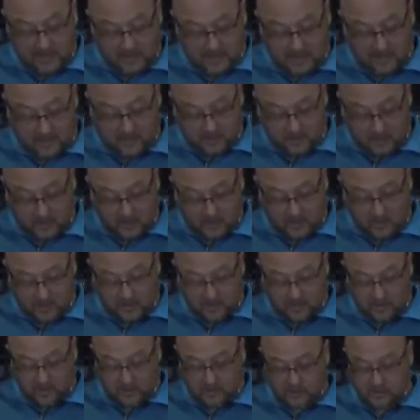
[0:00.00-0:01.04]
and you
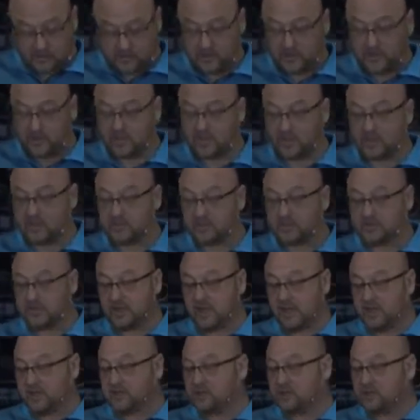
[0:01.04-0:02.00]
and your sons